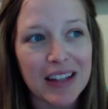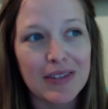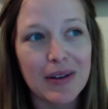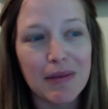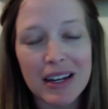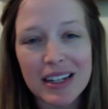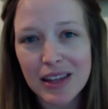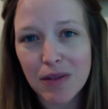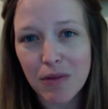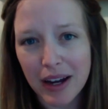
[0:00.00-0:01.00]
So I went
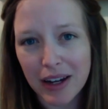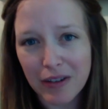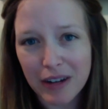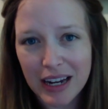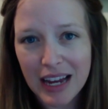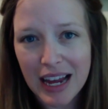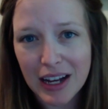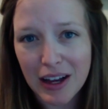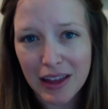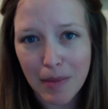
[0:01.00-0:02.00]
into the winery and
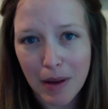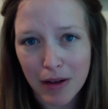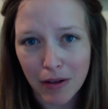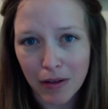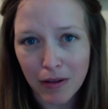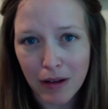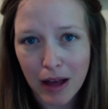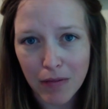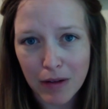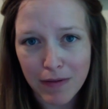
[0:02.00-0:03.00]
got the bottle
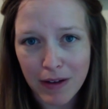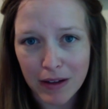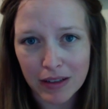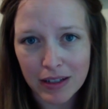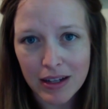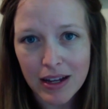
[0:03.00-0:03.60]
refilled